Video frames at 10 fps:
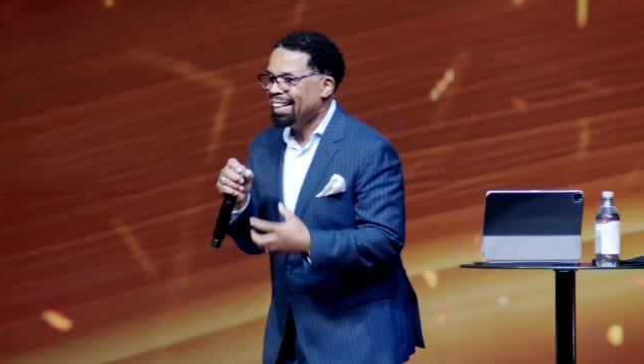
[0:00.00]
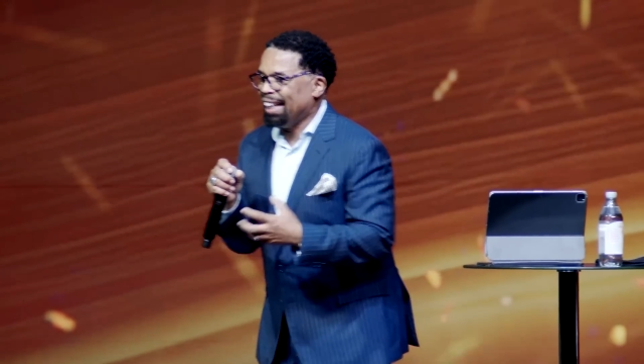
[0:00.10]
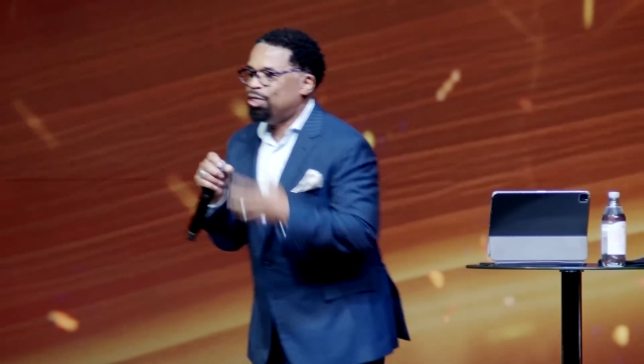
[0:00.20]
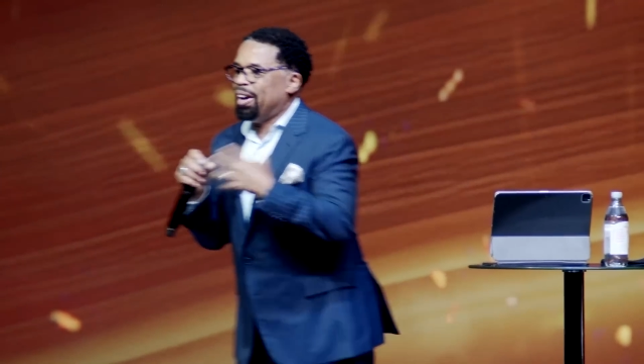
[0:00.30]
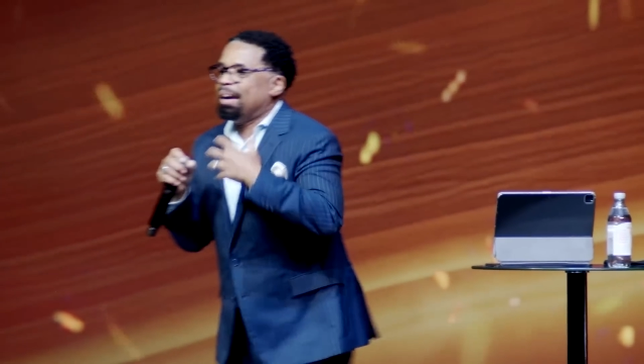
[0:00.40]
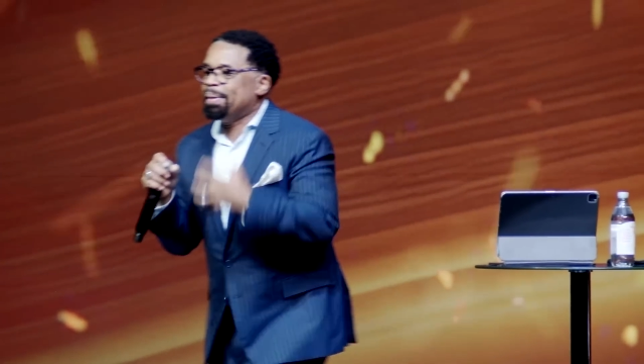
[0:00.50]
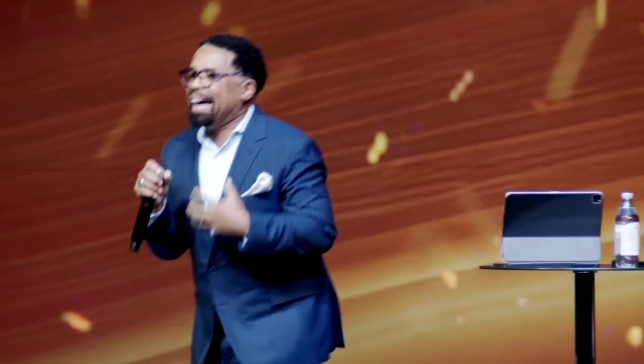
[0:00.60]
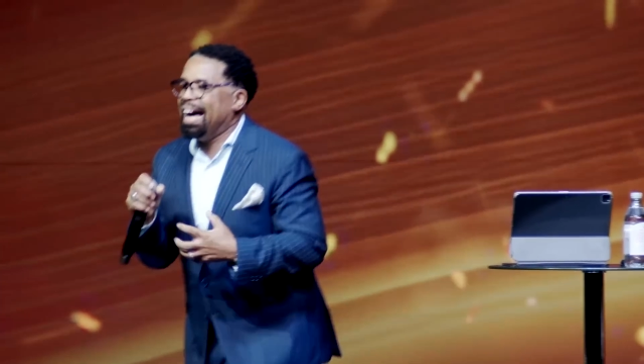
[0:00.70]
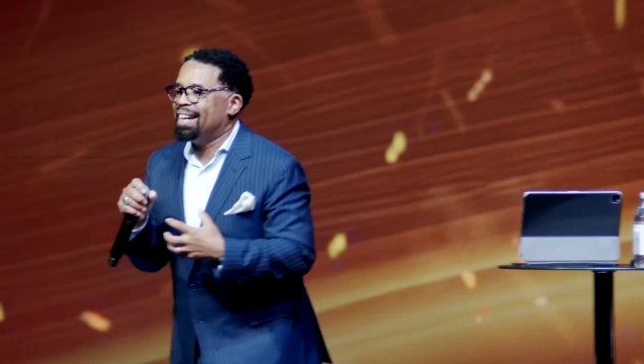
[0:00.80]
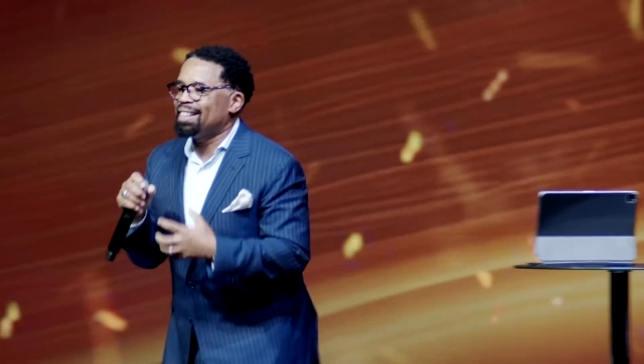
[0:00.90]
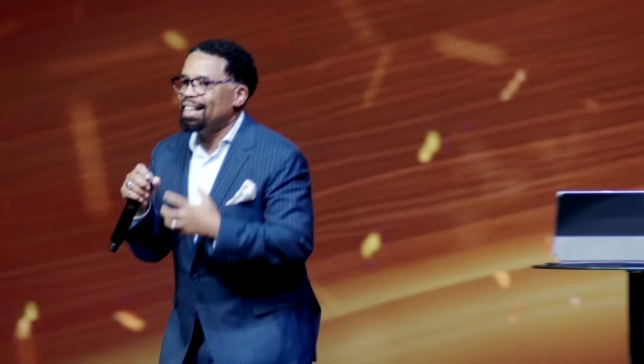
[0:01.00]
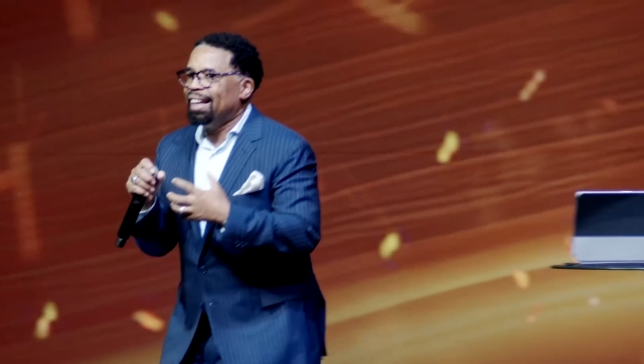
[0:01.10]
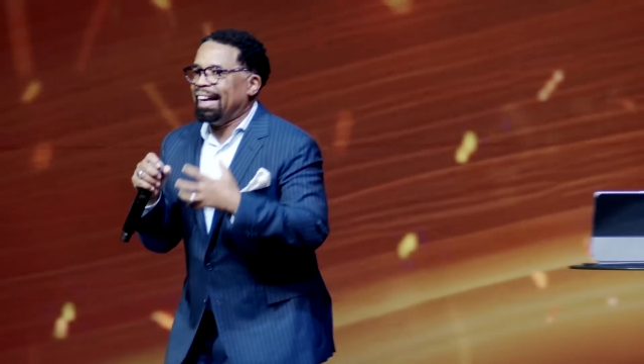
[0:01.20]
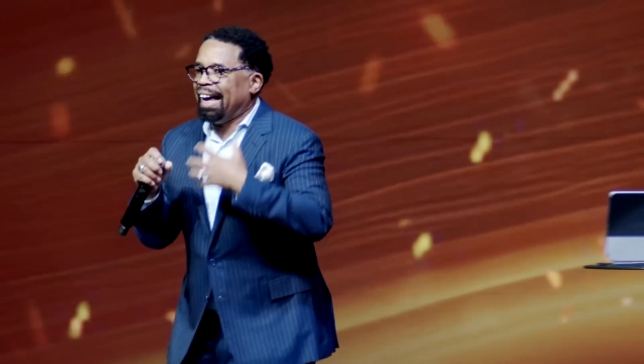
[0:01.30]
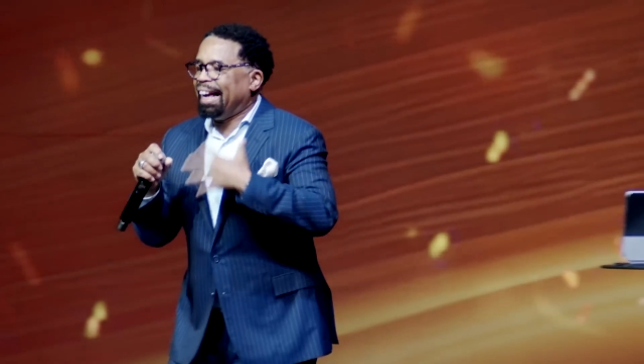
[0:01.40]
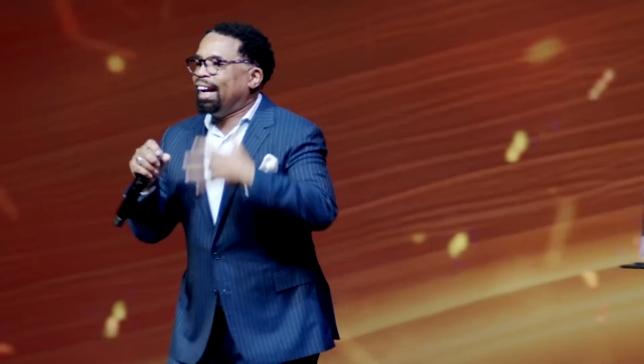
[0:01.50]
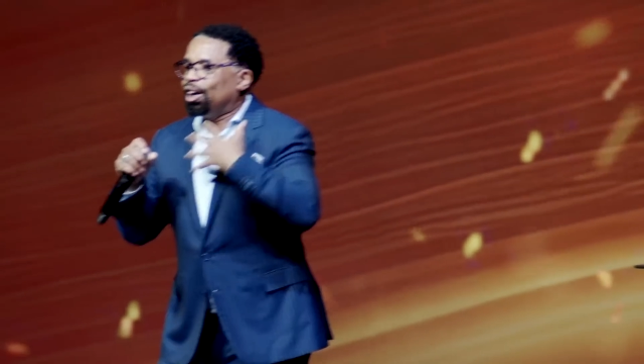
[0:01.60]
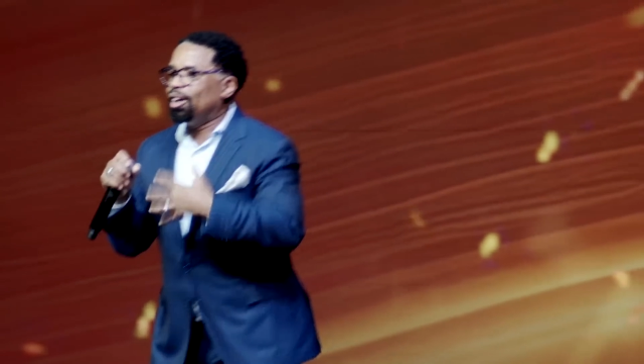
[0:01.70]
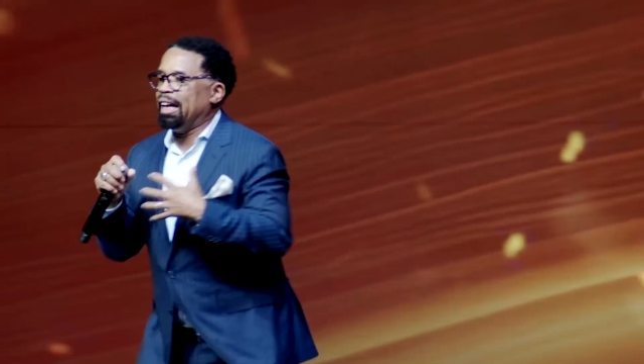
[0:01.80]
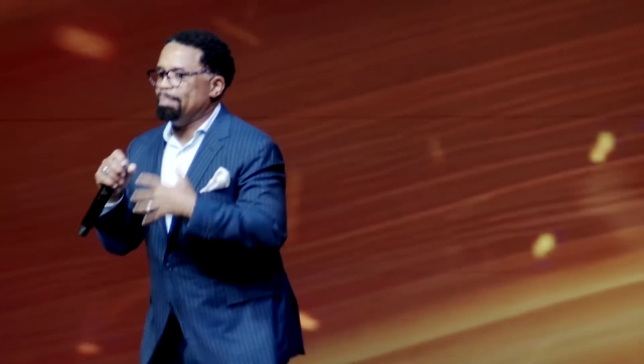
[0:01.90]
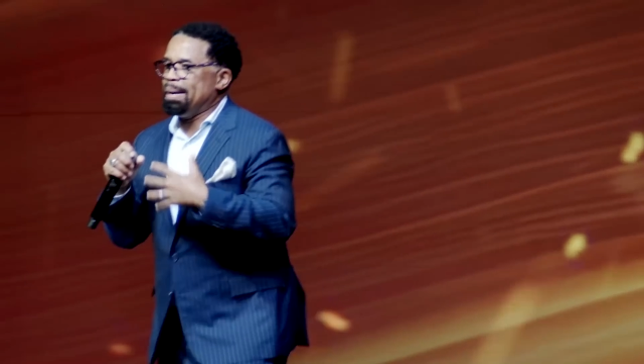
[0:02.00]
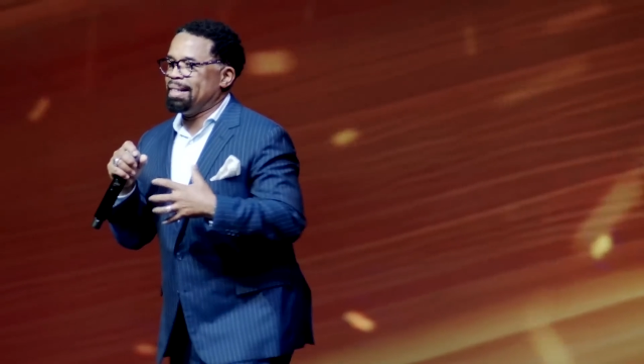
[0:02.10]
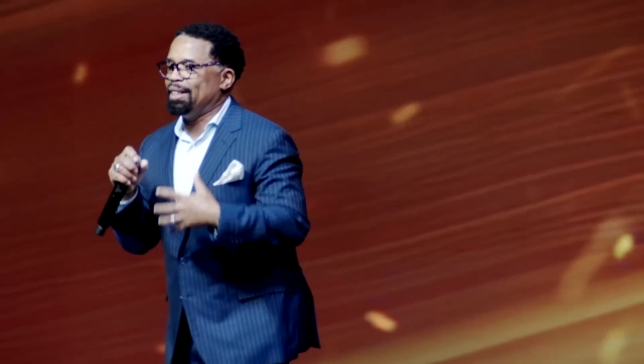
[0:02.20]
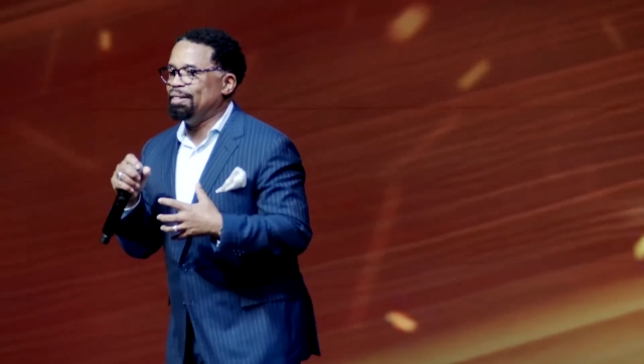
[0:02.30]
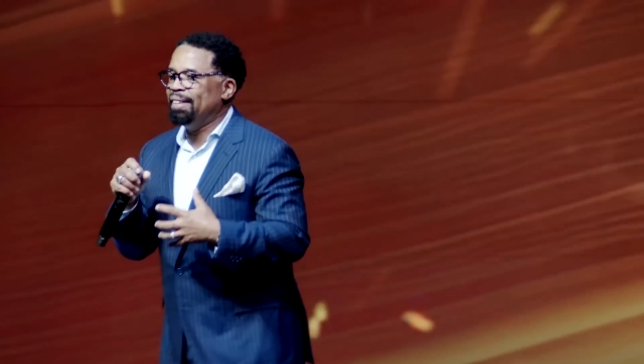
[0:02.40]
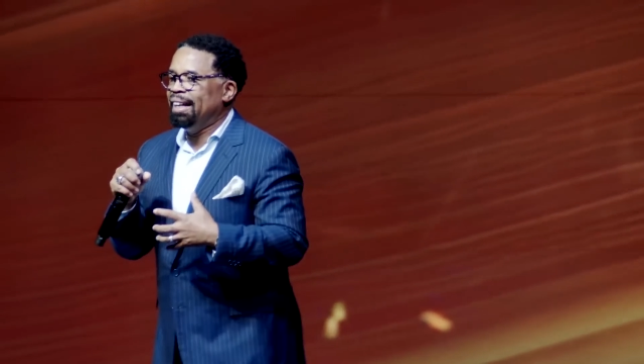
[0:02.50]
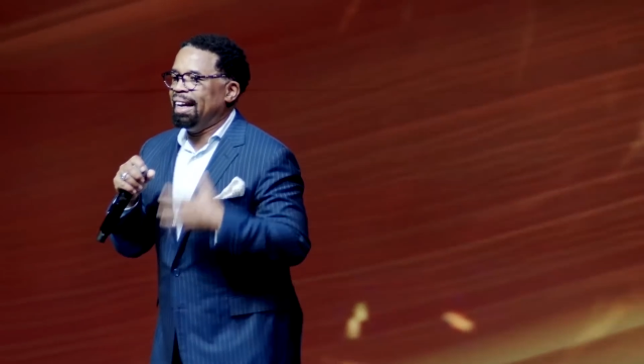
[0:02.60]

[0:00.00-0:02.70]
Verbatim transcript: Like, you got to be honest. Like, I got to look at myself